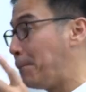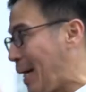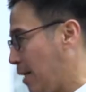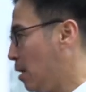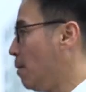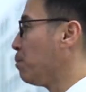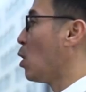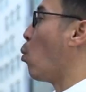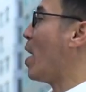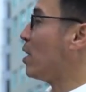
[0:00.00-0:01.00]
But
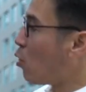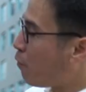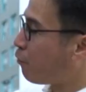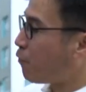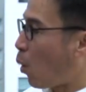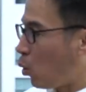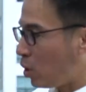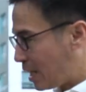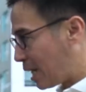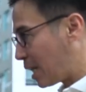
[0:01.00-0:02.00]
when you
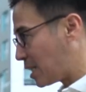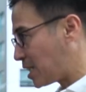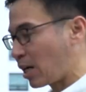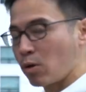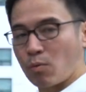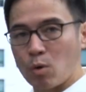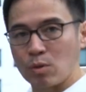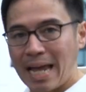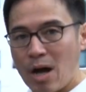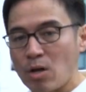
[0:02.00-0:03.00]
fold the second row
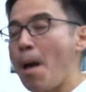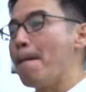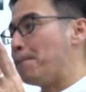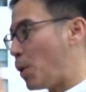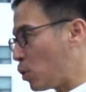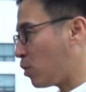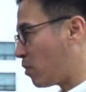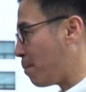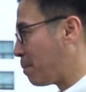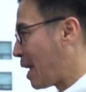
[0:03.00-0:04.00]
down, both of
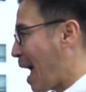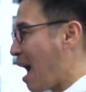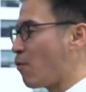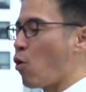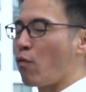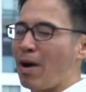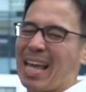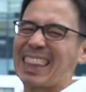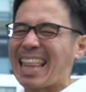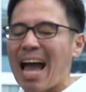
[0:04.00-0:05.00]
them have over
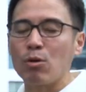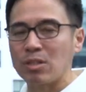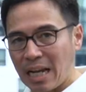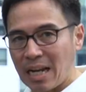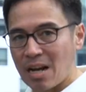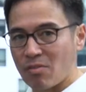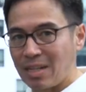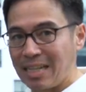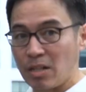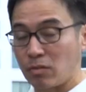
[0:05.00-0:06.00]

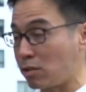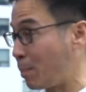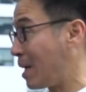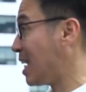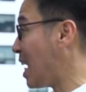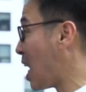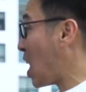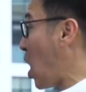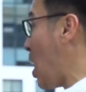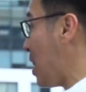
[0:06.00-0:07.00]
1,800 liters of space. In a
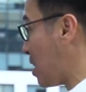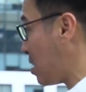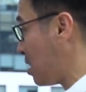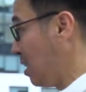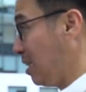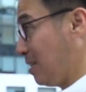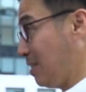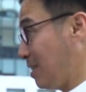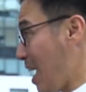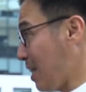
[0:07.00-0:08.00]
car that's
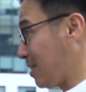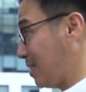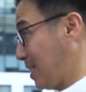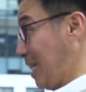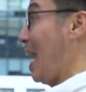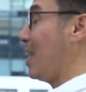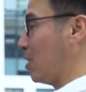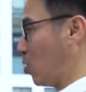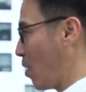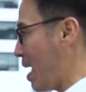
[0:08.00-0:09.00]
not
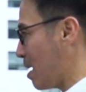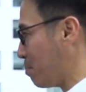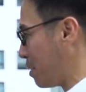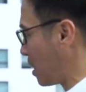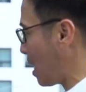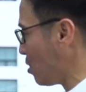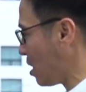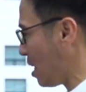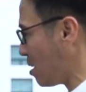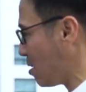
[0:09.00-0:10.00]
that grand, but
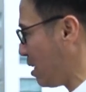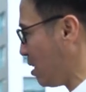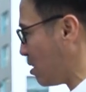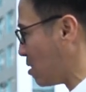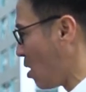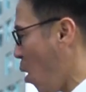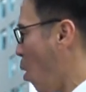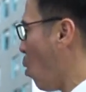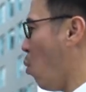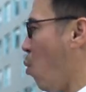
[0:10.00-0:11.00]
1,800 liters,
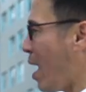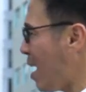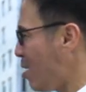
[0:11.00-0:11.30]
where